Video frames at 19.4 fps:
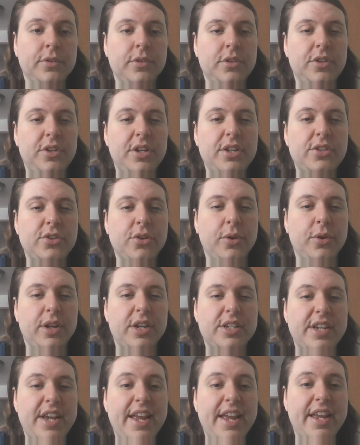Today's your lucky
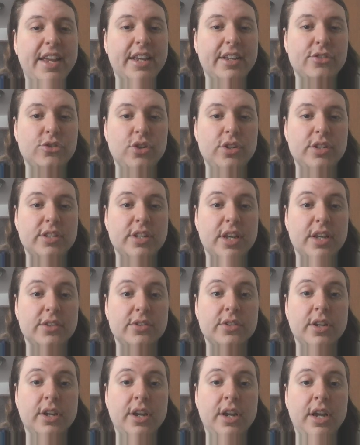day, kid, she
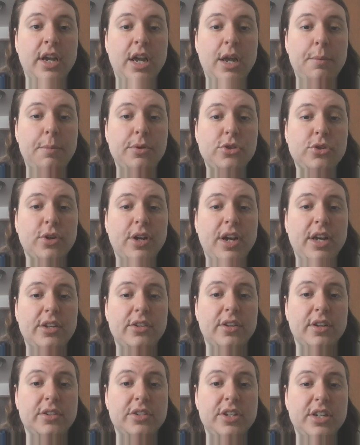says, and puts her
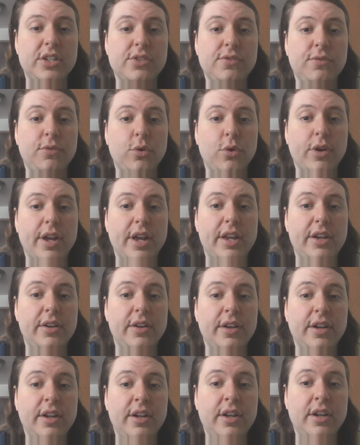hand on Dean's forehead.
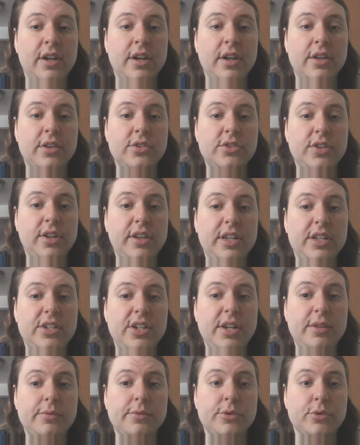Still in
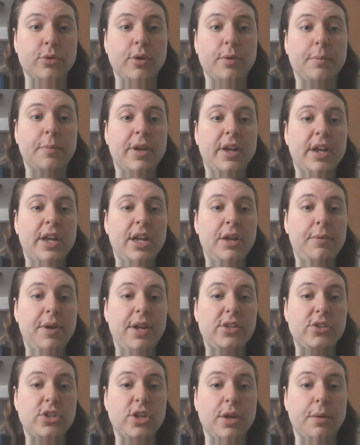Dean's room, he
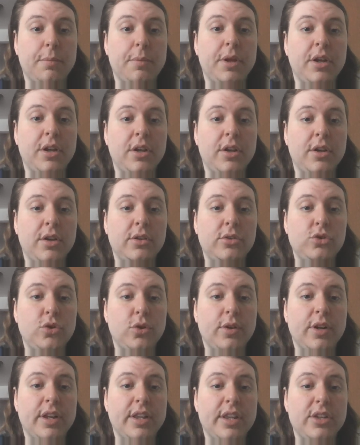wakes up
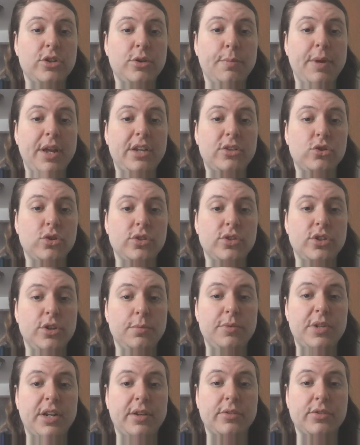Choking an intubation
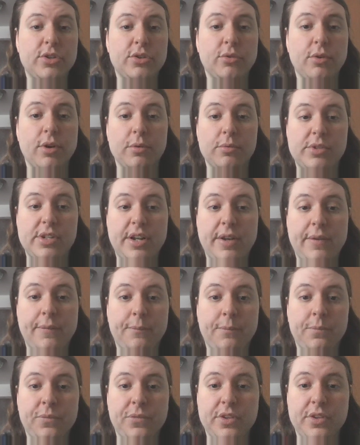tube down his throat.
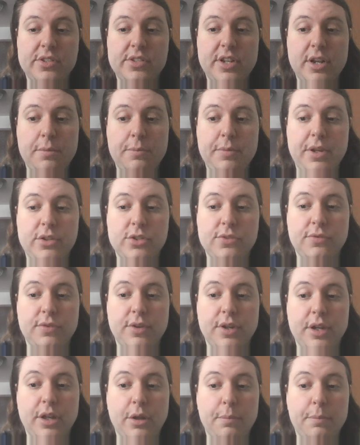Sam yells for
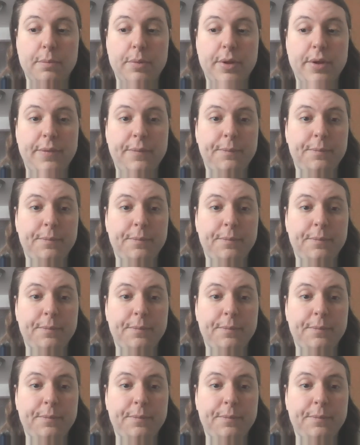help.